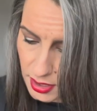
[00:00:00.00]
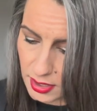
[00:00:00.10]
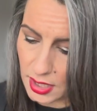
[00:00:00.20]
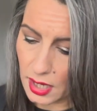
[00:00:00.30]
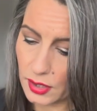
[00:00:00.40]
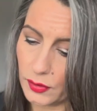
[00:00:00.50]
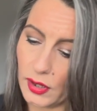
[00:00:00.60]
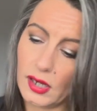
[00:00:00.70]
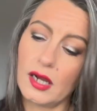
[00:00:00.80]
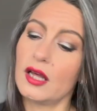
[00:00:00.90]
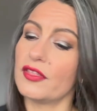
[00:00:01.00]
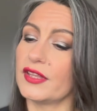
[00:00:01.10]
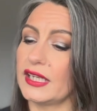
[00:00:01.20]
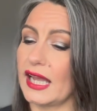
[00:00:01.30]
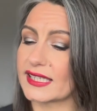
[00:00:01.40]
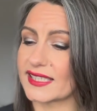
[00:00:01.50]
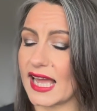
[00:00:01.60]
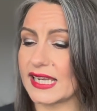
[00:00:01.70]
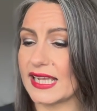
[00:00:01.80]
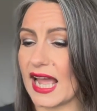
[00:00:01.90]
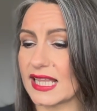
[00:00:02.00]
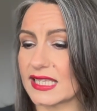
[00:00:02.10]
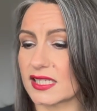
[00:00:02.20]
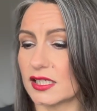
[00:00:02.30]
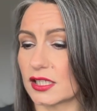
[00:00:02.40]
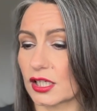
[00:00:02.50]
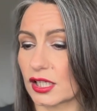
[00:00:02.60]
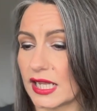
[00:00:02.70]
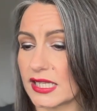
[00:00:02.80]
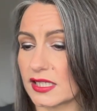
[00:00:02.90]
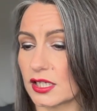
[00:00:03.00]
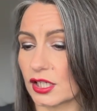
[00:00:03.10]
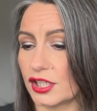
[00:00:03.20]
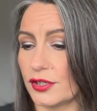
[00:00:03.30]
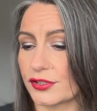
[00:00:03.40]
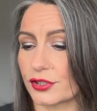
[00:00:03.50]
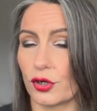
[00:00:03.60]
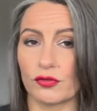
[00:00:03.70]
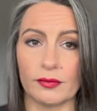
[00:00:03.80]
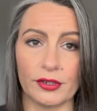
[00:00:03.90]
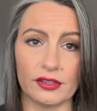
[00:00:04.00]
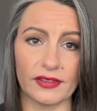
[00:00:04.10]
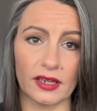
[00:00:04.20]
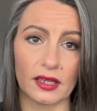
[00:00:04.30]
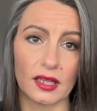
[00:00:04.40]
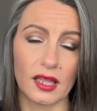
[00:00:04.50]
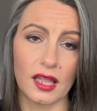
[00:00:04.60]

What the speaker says: So, the Sally Hansen Instant Cuticle Remover.